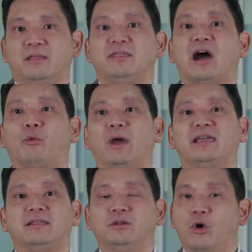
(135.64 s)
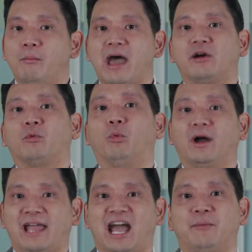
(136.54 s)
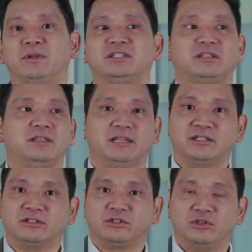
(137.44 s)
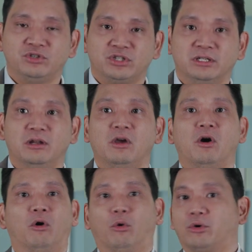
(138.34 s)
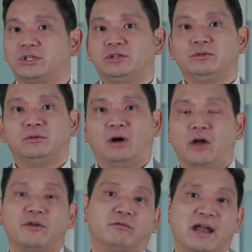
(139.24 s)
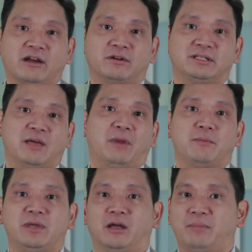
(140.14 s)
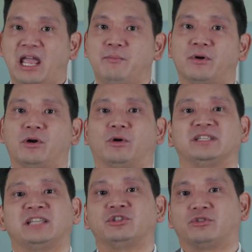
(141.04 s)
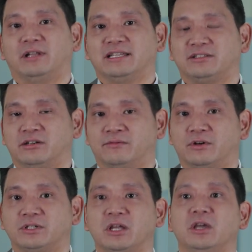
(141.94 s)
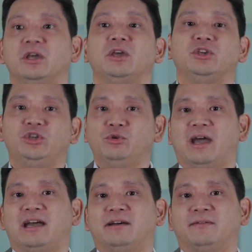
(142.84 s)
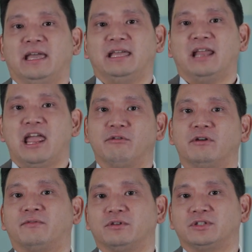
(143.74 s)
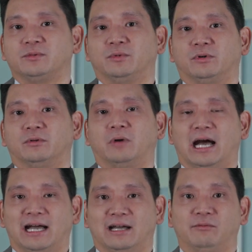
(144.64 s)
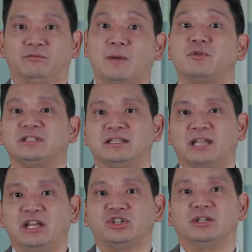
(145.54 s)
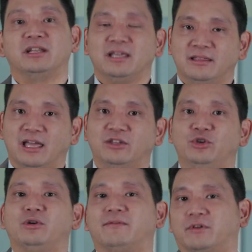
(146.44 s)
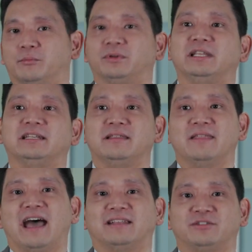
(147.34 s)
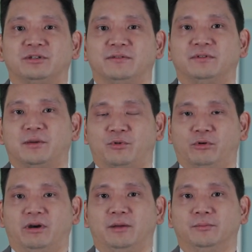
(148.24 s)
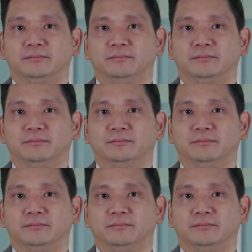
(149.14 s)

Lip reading: That way, no matter what happens to the institution or to other records that might be on paper or centralized servers, you have an irreversible representation that you have completed that certificate program.